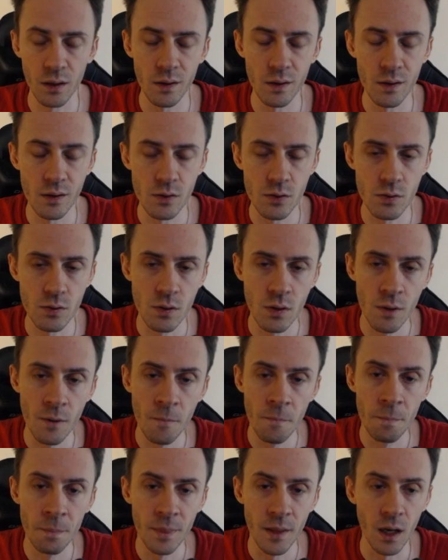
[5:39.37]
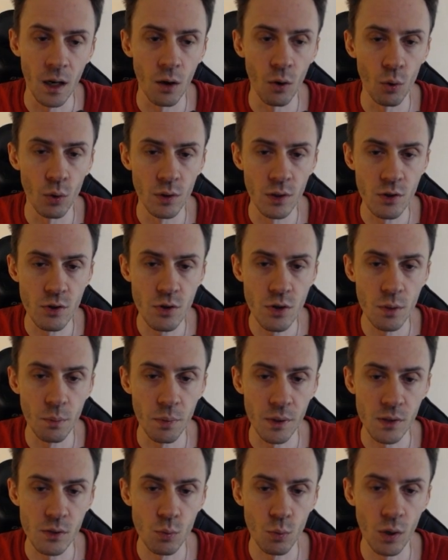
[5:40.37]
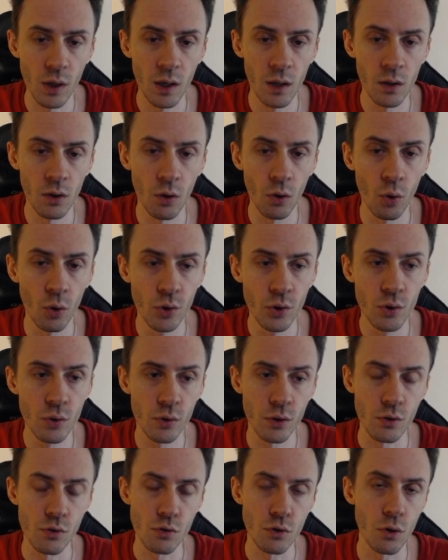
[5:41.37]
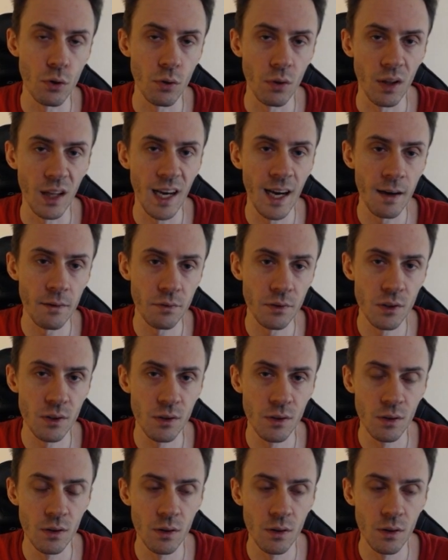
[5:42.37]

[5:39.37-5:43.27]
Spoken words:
is on the ship as well, or you can turn left,